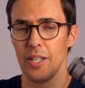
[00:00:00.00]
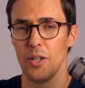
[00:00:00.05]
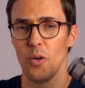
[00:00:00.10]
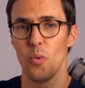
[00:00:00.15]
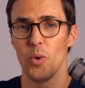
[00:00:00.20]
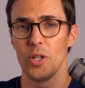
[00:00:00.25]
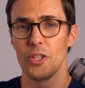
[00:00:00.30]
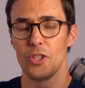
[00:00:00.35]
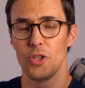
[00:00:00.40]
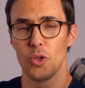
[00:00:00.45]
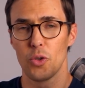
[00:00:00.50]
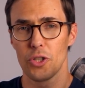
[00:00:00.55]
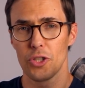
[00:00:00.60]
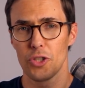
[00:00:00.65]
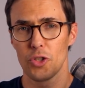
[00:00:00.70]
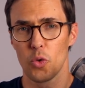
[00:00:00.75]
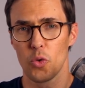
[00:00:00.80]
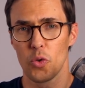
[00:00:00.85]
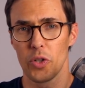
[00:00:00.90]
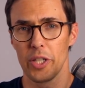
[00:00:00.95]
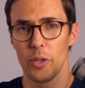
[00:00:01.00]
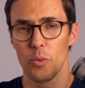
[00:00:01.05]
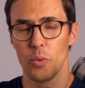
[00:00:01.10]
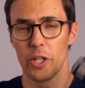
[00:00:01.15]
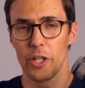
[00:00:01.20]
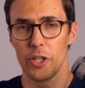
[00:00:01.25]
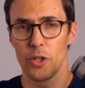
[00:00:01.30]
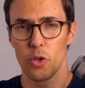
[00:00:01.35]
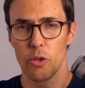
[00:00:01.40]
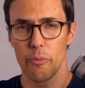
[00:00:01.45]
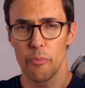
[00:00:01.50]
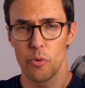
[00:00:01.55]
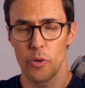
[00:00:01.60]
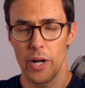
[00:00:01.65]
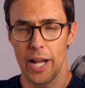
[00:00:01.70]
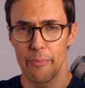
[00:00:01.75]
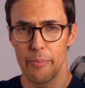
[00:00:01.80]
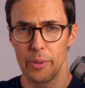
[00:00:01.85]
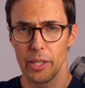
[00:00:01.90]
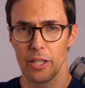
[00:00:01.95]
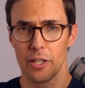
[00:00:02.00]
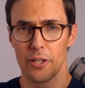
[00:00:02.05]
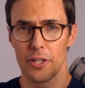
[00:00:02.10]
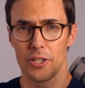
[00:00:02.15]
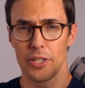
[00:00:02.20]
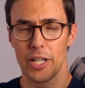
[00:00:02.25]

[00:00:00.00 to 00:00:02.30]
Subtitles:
what's your story, what are your brand pillars,